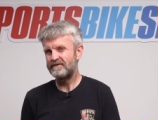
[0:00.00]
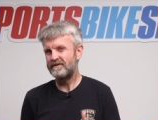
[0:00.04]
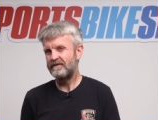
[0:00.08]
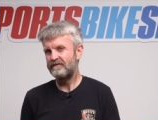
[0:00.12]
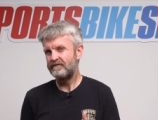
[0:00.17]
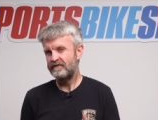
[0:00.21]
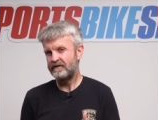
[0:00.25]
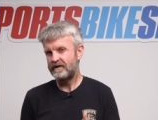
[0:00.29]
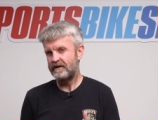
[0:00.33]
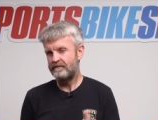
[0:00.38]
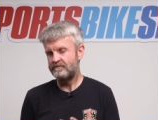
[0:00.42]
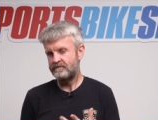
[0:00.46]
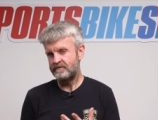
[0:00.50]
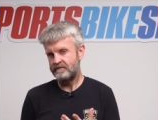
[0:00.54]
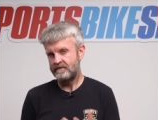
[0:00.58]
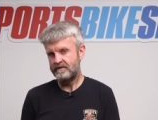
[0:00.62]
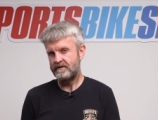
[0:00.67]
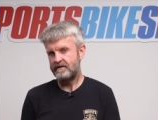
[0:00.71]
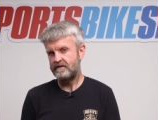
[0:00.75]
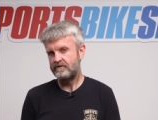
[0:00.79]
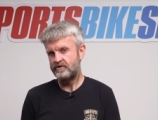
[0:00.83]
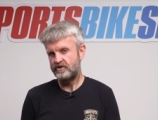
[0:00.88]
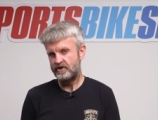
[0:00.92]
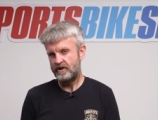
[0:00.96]
of stuff that comes with
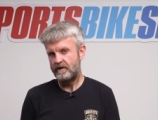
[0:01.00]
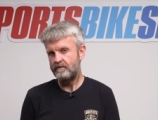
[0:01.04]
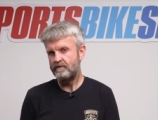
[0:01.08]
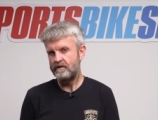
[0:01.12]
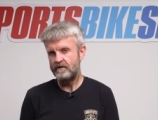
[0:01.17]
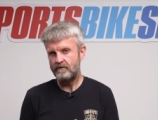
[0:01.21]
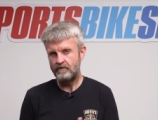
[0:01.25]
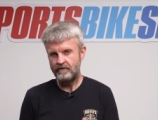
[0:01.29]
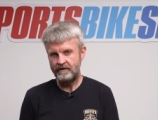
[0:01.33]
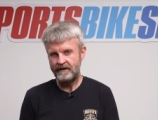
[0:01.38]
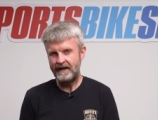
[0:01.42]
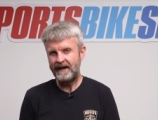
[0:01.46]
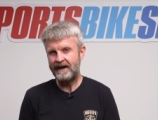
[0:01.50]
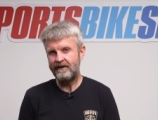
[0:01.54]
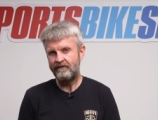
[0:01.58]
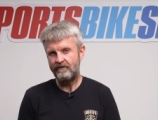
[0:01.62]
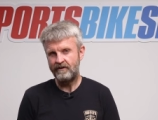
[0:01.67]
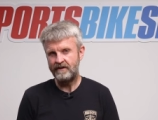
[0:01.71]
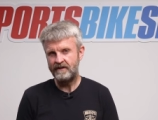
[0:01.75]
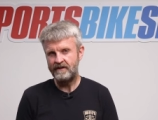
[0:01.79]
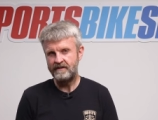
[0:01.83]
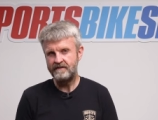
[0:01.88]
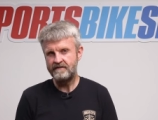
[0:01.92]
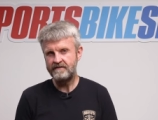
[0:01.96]
Shoei or
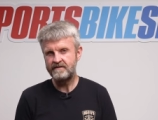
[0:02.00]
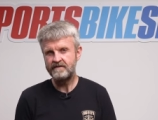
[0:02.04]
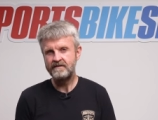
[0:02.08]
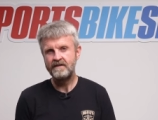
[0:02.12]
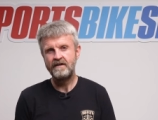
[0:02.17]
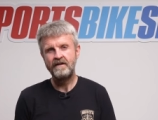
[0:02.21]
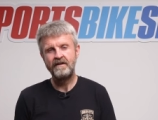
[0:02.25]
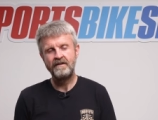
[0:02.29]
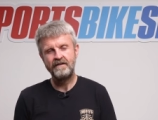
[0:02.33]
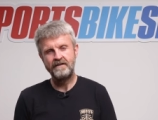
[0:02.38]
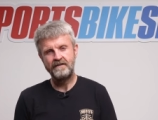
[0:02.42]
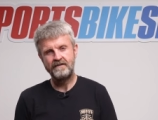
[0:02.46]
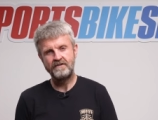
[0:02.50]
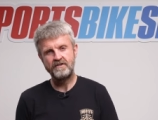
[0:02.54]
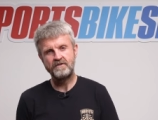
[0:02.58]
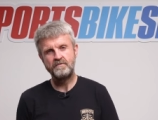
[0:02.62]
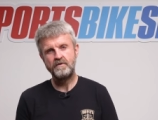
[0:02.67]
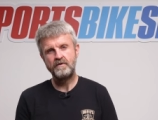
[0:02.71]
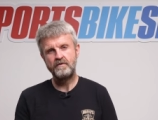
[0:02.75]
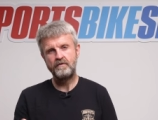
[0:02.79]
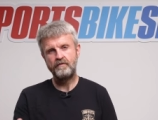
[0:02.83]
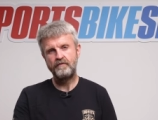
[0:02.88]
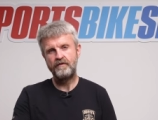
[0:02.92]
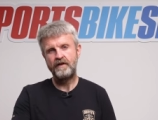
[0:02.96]
Arai lids, and a
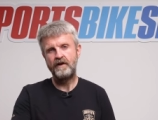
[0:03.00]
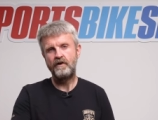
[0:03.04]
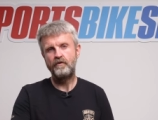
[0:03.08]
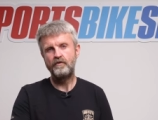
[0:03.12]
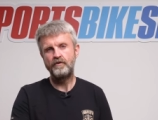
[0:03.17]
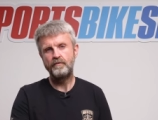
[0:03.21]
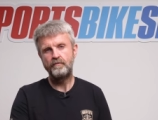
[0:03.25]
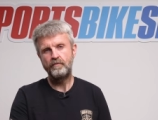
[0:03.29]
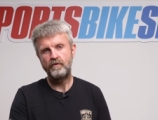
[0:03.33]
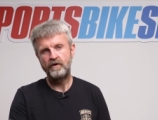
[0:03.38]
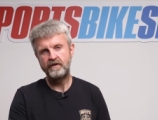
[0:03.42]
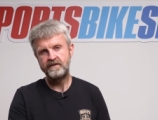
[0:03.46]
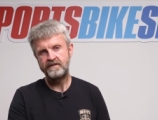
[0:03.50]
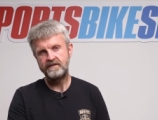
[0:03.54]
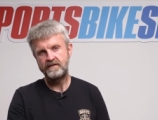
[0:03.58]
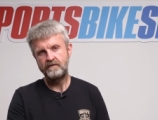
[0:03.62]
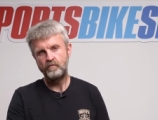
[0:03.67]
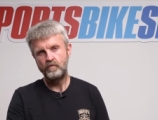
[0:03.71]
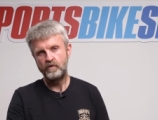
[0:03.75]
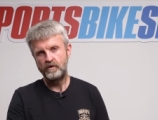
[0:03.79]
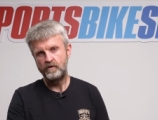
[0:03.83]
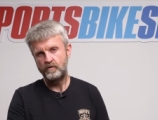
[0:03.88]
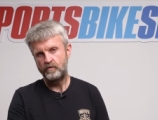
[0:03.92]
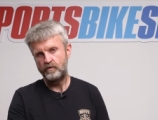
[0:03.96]
smear of that on the bracing
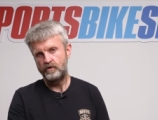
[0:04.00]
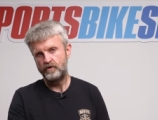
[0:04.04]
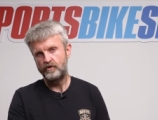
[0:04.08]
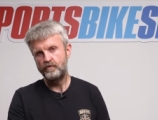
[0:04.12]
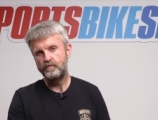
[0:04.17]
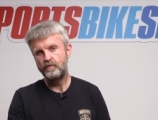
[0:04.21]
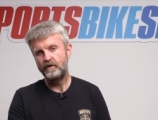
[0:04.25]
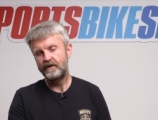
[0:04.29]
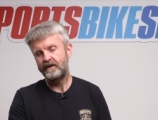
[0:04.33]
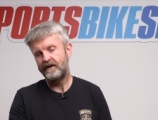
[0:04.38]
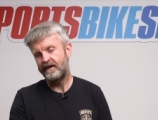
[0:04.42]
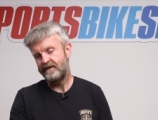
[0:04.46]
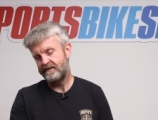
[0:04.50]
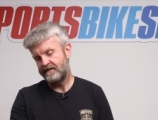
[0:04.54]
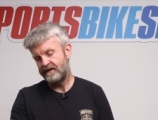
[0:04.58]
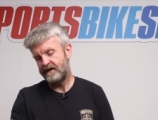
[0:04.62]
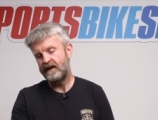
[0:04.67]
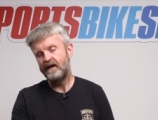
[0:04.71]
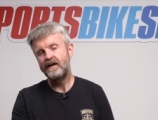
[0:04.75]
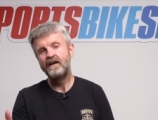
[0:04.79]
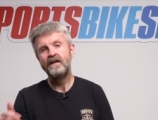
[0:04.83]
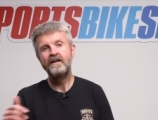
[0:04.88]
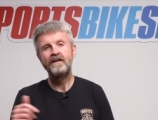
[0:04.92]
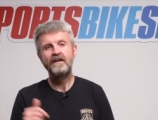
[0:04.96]
will lubricate
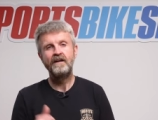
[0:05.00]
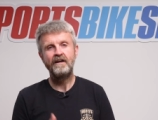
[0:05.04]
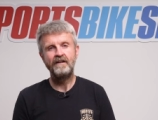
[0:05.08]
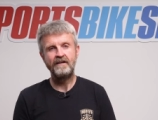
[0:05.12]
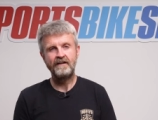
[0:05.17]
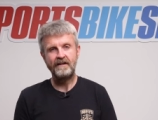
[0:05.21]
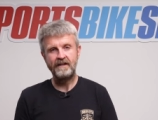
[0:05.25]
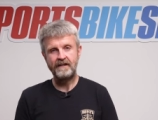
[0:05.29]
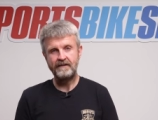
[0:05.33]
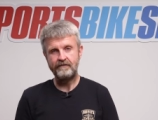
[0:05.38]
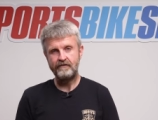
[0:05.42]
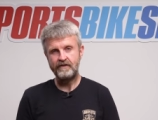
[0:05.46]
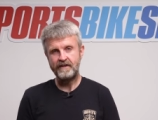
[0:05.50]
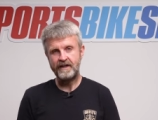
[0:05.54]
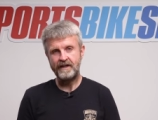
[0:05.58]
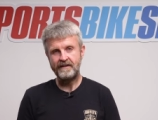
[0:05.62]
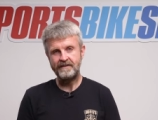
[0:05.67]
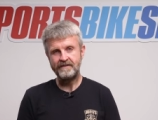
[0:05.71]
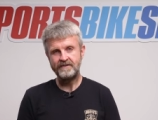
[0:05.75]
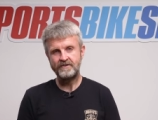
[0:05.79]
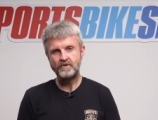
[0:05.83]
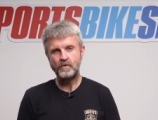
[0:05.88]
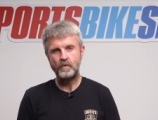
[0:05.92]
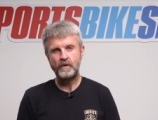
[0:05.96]
that and alleviate
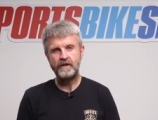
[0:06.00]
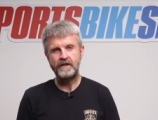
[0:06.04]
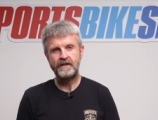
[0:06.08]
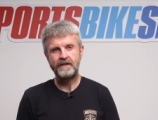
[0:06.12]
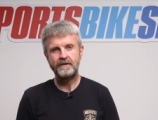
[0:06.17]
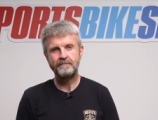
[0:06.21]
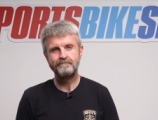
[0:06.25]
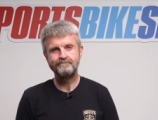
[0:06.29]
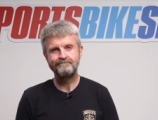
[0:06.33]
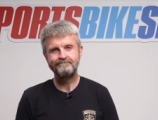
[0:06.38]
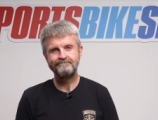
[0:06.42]
the squeak.